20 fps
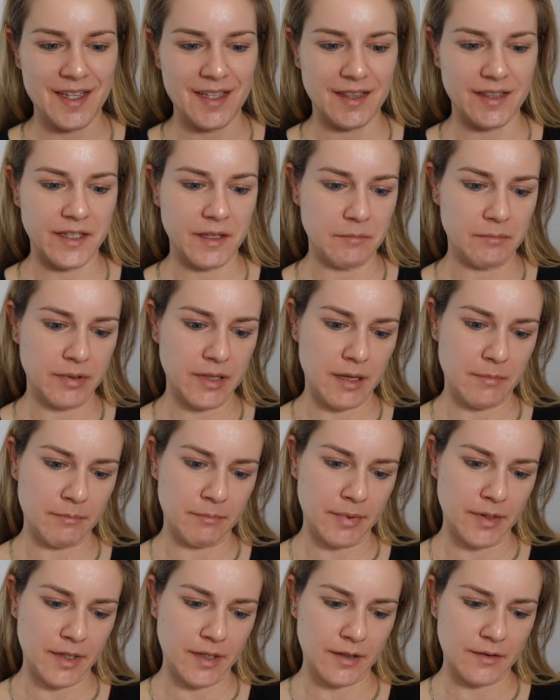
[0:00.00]
lip
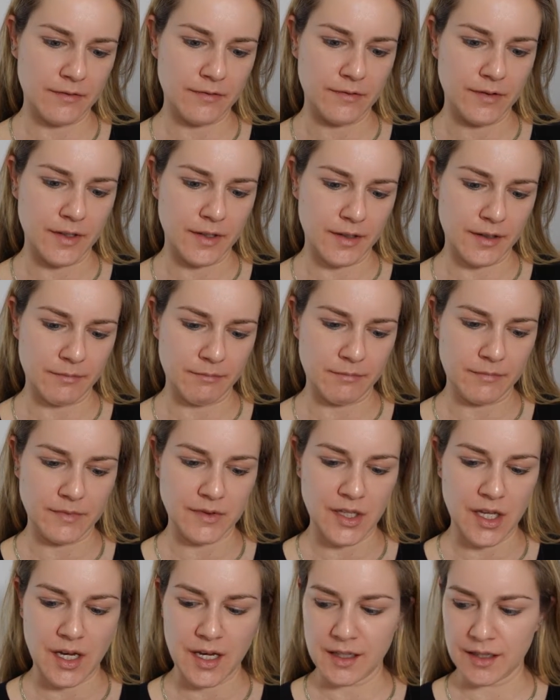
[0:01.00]
plumper
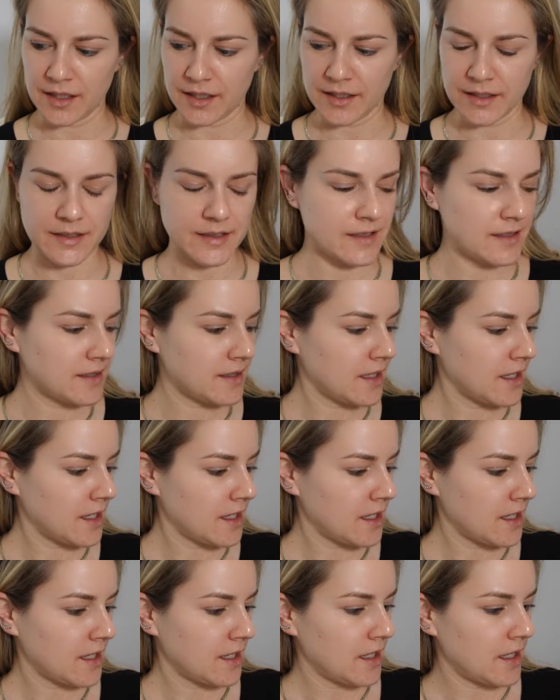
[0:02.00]
from Lawless,
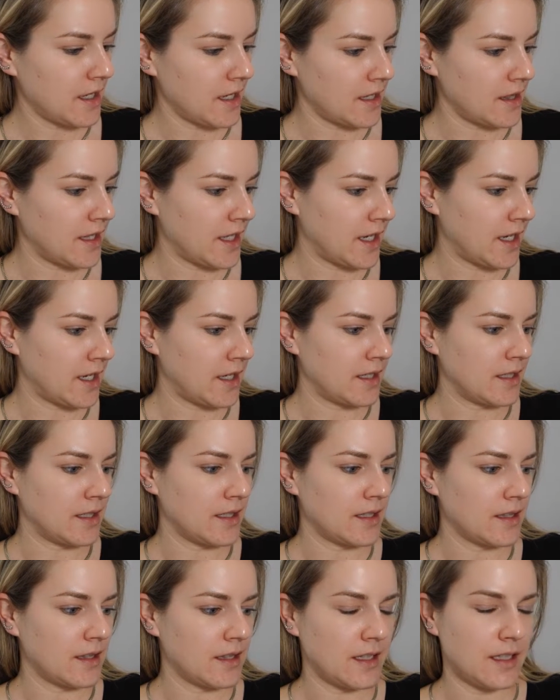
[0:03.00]
and then
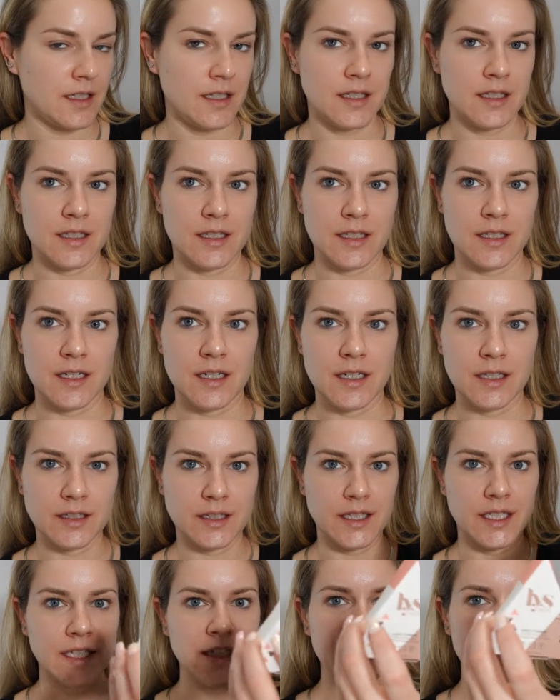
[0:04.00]
the
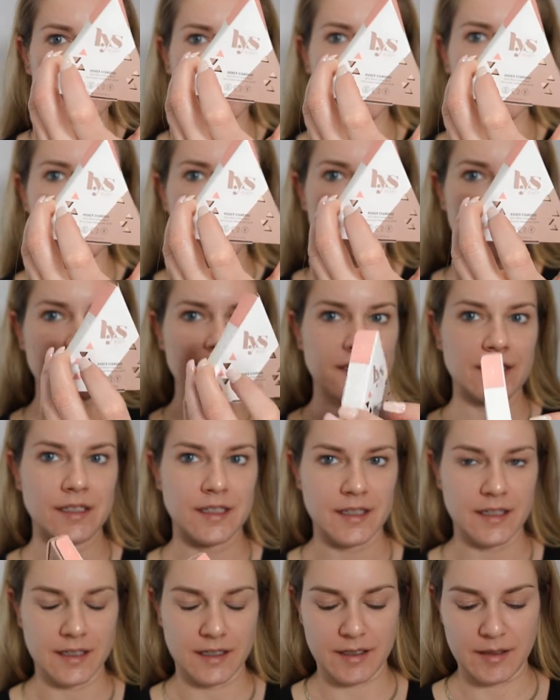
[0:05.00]
Liss
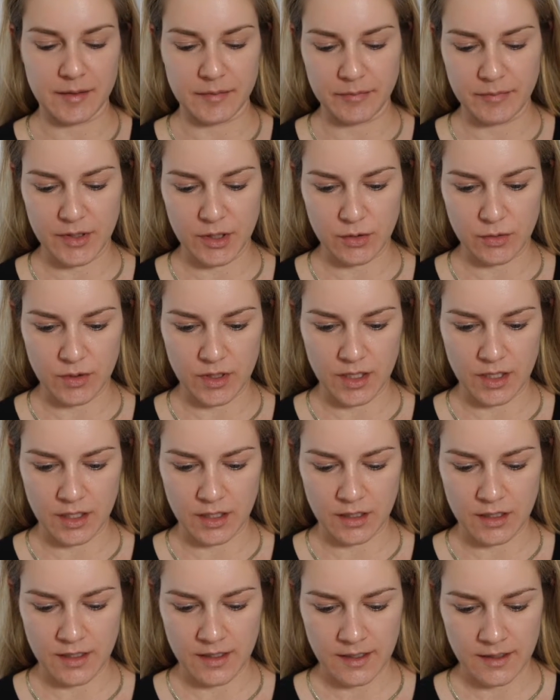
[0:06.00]

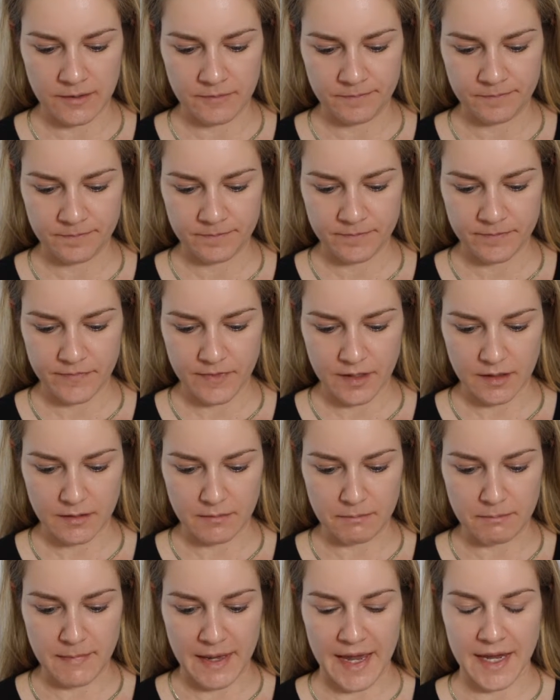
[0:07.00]
Beauty
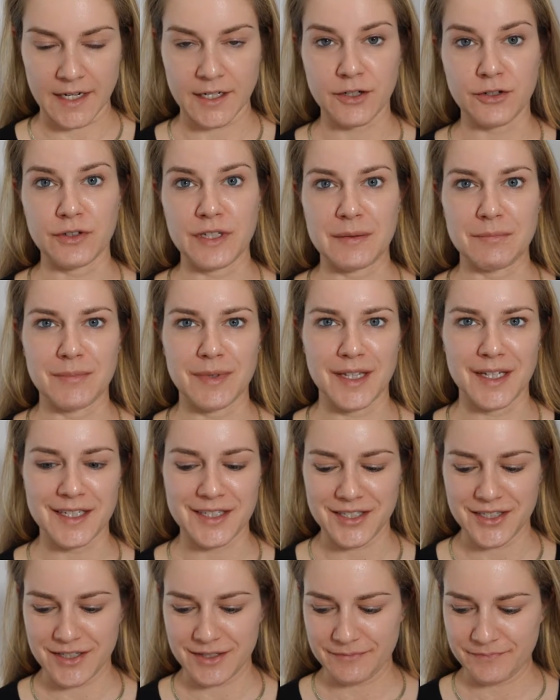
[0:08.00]
matte cream
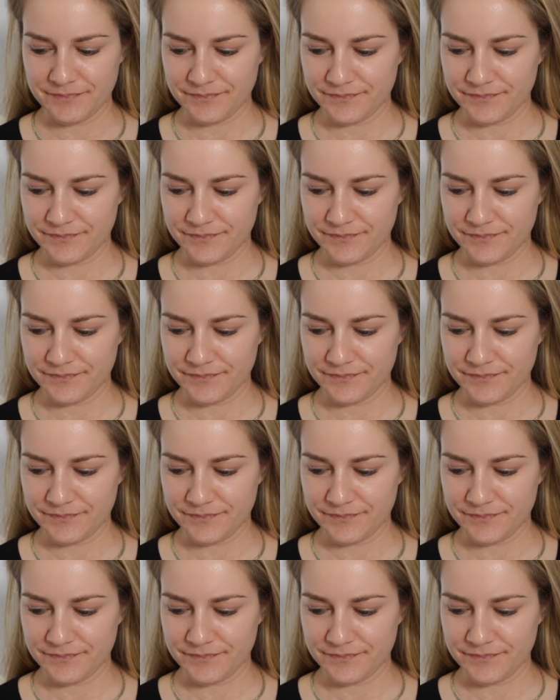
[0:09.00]
blush.